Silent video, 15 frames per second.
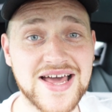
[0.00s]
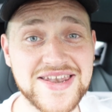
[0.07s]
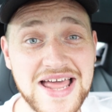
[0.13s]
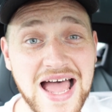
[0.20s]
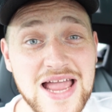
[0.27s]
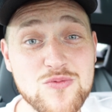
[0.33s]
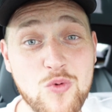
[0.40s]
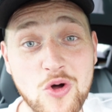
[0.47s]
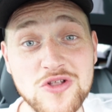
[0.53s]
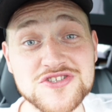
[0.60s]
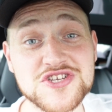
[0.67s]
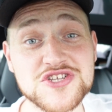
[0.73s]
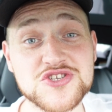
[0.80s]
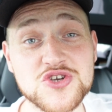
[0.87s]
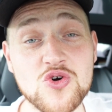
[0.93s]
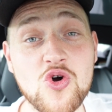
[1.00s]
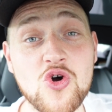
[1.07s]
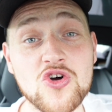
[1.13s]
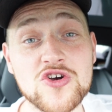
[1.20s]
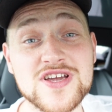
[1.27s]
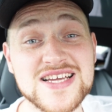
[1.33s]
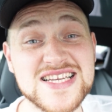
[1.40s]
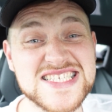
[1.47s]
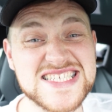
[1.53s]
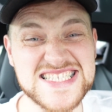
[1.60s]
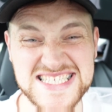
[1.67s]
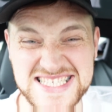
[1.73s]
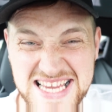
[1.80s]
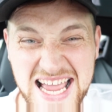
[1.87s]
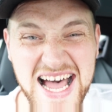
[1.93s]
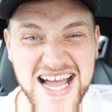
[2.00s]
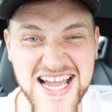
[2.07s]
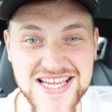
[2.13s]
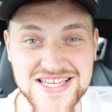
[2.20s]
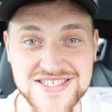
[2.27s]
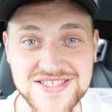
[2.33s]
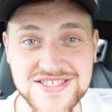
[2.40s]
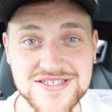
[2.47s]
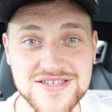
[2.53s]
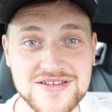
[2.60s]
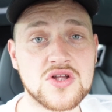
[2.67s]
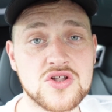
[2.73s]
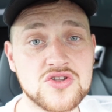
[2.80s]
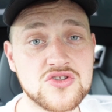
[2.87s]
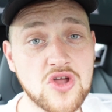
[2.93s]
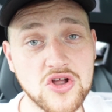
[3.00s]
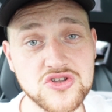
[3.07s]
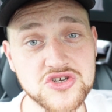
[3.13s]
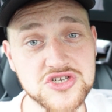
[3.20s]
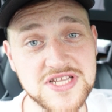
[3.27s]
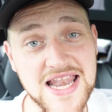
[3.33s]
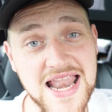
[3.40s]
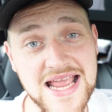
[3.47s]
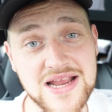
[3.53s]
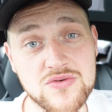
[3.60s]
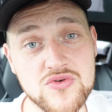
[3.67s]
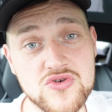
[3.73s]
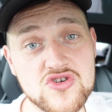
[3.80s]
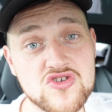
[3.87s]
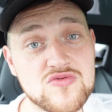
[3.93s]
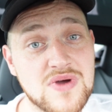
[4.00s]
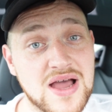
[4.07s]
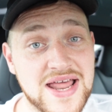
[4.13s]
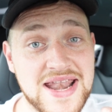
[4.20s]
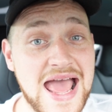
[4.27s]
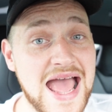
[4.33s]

And I want to talk size, not just leg room and